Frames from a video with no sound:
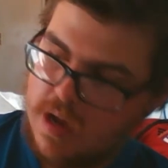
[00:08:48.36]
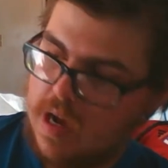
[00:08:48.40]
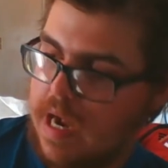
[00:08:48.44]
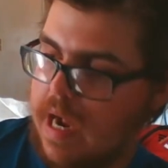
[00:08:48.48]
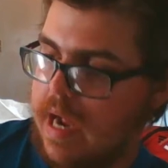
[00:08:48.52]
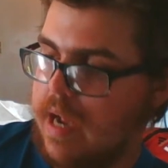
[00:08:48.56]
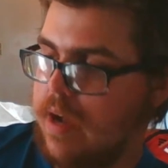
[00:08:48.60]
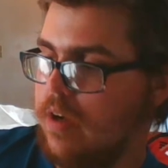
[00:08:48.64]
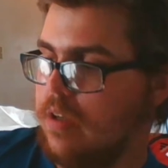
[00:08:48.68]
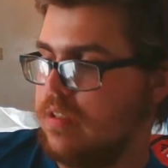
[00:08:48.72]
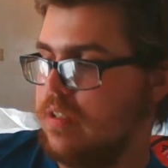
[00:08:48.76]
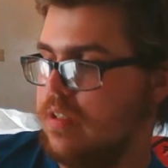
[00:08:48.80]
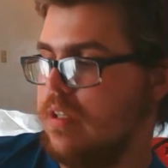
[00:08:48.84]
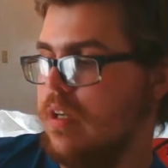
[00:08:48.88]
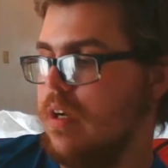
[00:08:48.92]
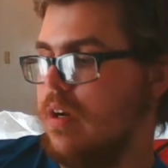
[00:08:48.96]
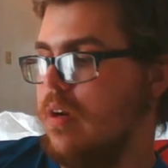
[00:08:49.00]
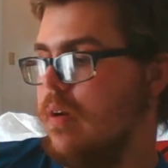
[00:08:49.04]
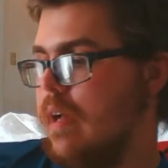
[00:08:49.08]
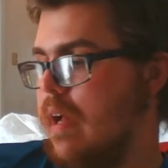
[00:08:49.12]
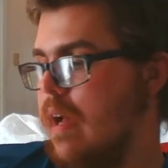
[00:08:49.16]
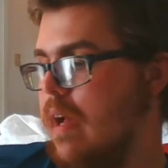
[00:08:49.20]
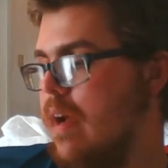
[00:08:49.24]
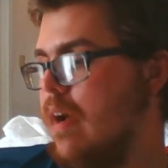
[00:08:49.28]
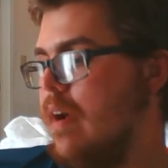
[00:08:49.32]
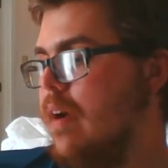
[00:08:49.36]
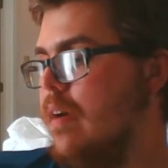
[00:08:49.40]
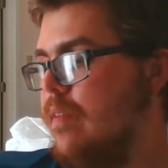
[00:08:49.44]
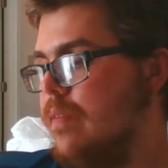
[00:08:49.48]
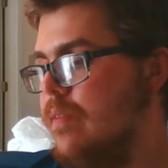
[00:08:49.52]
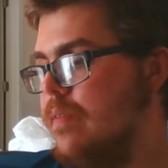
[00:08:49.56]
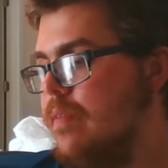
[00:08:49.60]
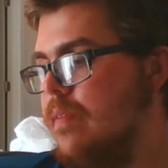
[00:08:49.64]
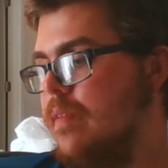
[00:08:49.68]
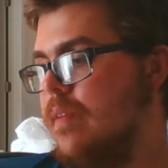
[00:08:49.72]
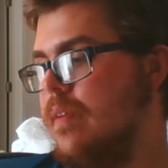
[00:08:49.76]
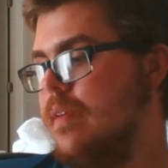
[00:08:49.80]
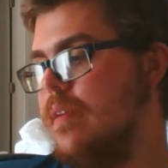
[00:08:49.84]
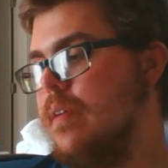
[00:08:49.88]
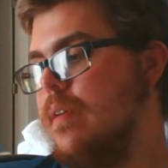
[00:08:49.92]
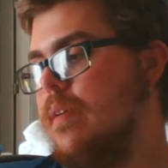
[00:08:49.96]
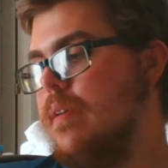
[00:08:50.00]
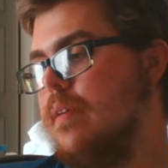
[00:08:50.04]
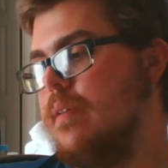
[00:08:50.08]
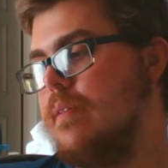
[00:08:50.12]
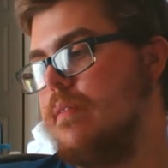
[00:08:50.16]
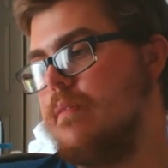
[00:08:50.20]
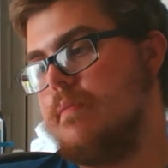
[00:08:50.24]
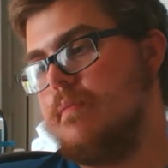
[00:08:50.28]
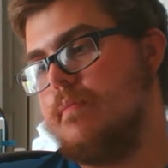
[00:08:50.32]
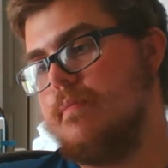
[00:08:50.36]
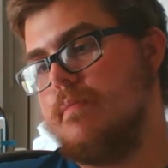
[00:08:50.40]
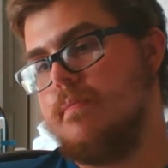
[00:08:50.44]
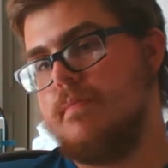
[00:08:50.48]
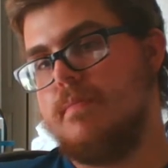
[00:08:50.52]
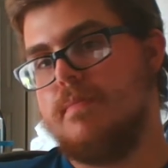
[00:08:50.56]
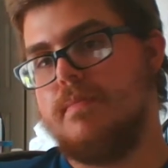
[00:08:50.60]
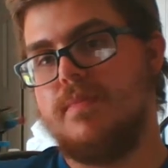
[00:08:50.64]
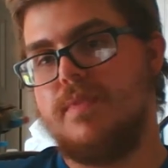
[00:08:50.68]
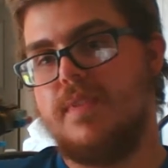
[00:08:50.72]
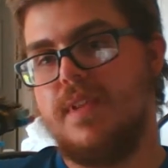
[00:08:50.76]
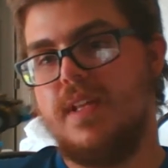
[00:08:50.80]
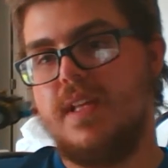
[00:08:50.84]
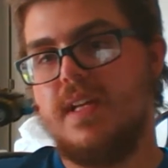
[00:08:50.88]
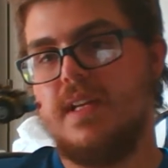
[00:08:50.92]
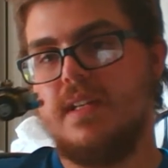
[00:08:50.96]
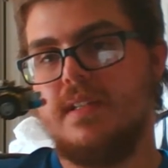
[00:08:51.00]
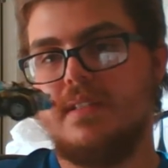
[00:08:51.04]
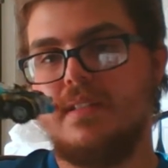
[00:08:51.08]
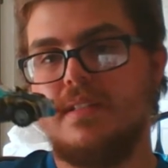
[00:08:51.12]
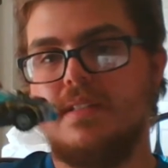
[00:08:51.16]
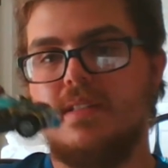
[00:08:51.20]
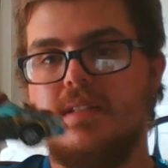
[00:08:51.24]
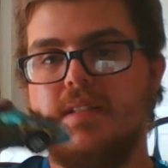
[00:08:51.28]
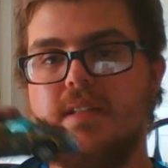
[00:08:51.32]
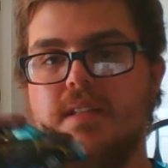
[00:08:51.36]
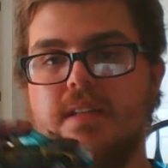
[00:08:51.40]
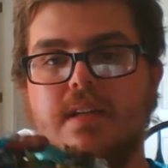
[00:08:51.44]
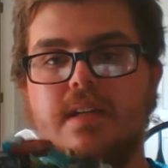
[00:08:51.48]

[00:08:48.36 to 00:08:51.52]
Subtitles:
also have this